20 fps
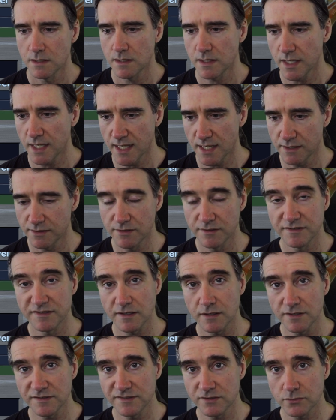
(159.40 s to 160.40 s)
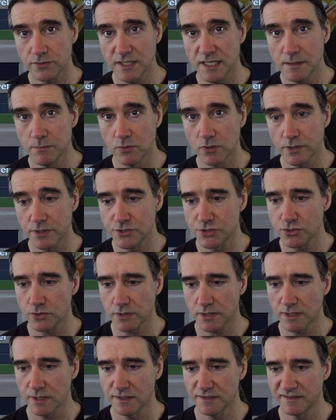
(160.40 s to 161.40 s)
And there's also keyboard
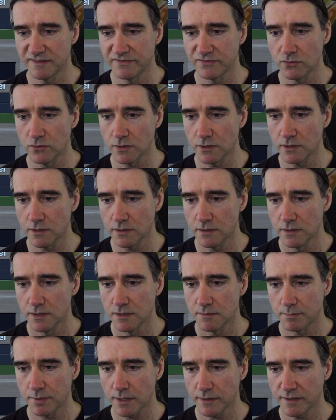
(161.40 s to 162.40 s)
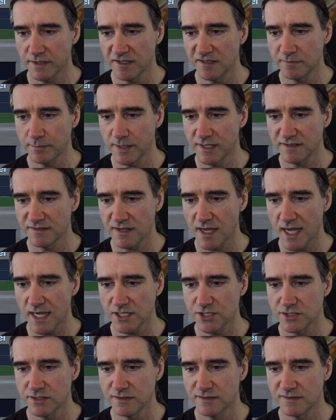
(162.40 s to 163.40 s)
shortcuts for parking space
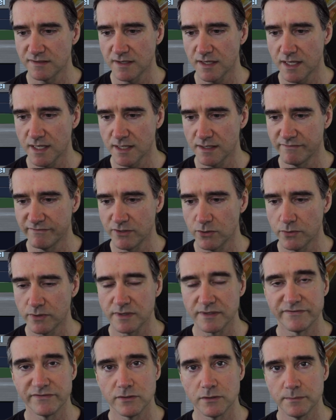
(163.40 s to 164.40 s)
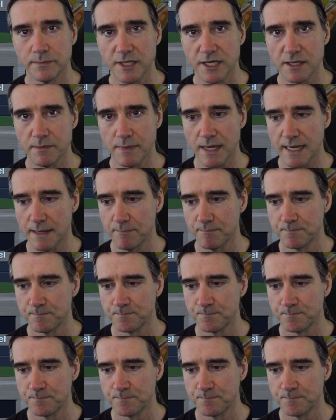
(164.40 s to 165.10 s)
actions and viewing the full mini-map.